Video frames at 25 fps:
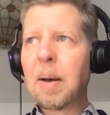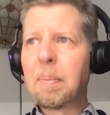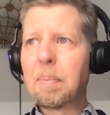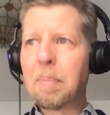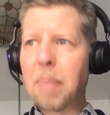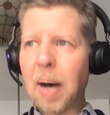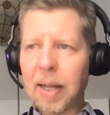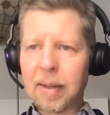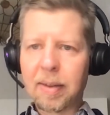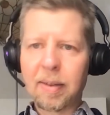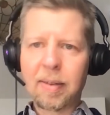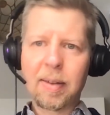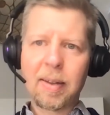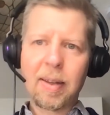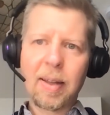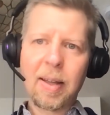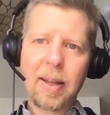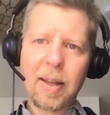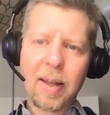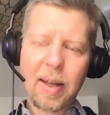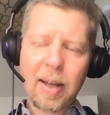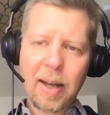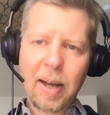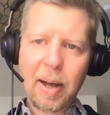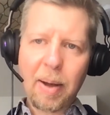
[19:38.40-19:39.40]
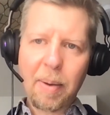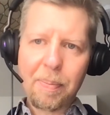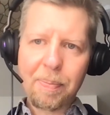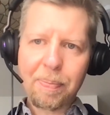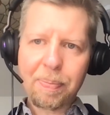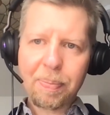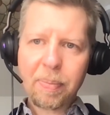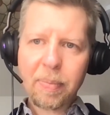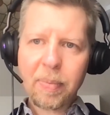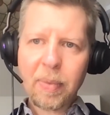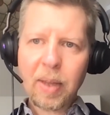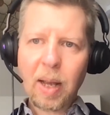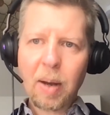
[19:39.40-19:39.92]
But
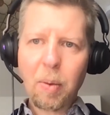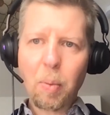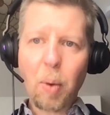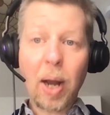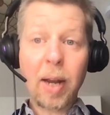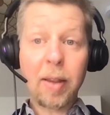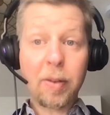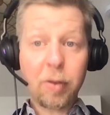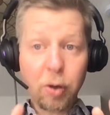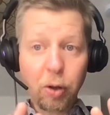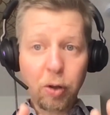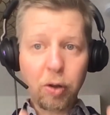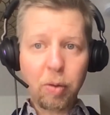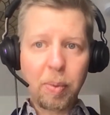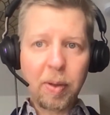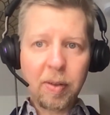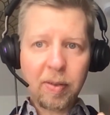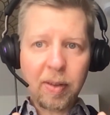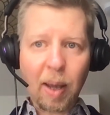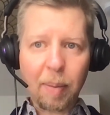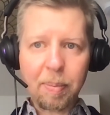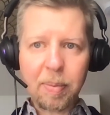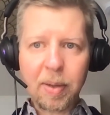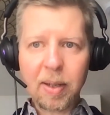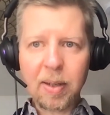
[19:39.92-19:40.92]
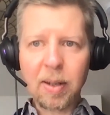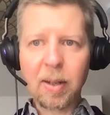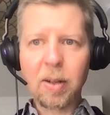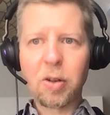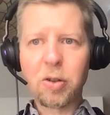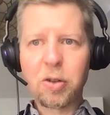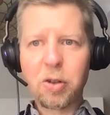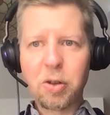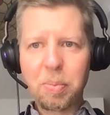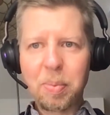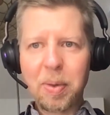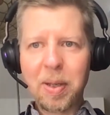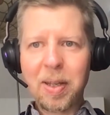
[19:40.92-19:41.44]
while it's good to be skeptical or
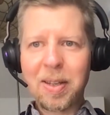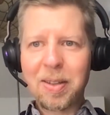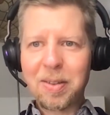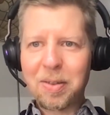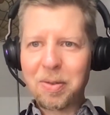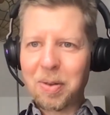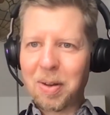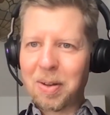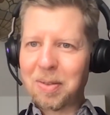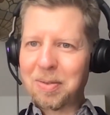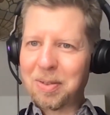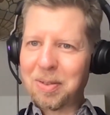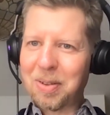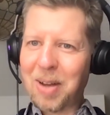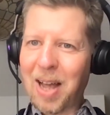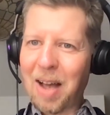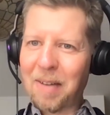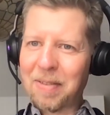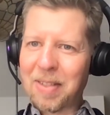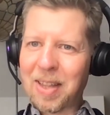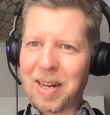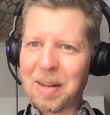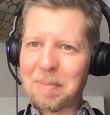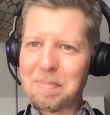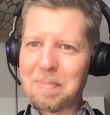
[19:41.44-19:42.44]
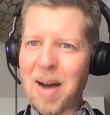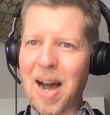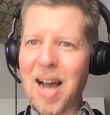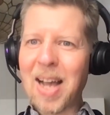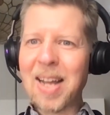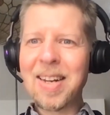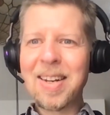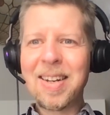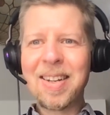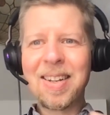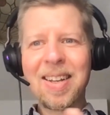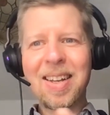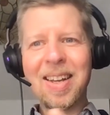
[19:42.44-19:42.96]
to have that in
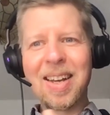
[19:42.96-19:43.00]
mind,